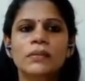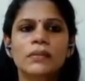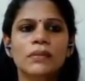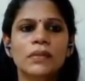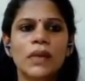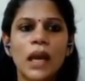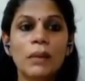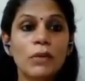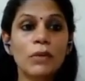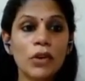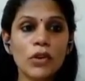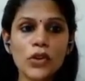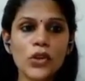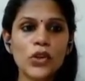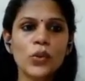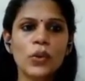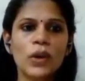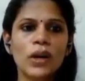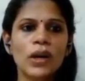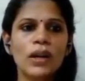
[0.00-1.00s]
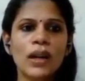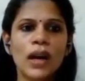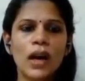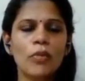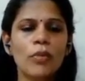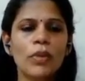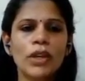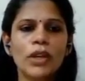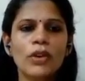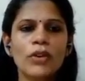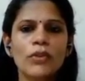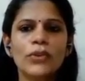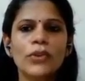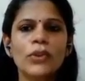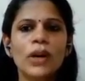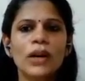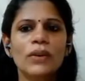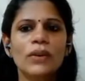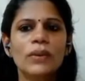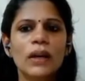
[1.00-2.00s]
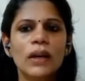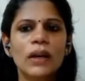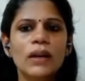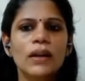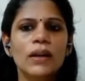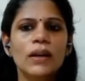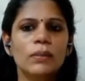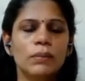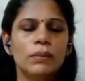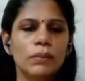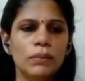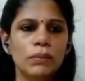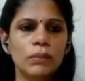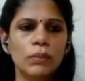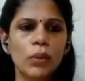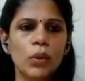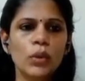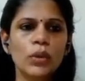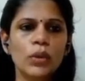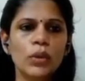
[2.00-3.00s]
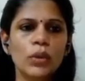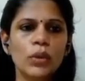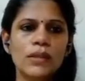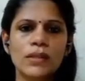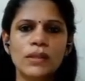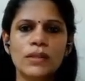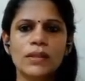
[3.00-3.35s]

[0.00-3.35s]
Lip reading: I'm not sure how many of you have heard both these